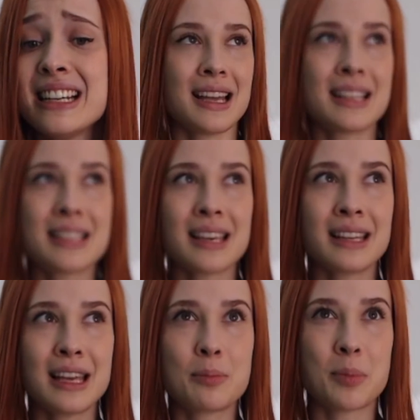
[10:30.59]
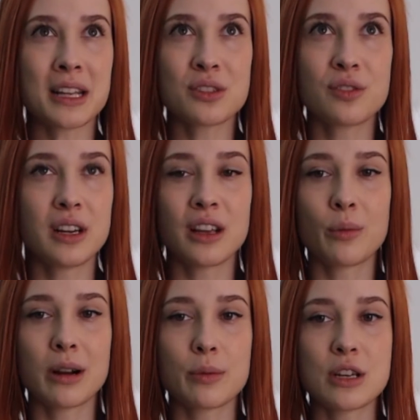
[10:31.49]
It's a thing like breastfeeding
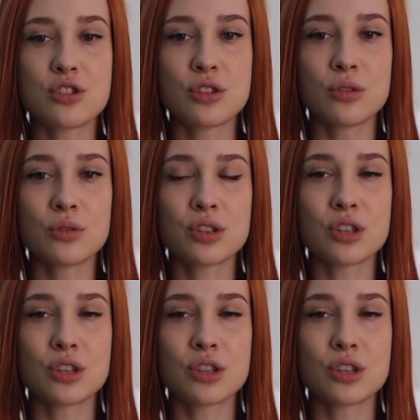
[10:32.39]
where we choose to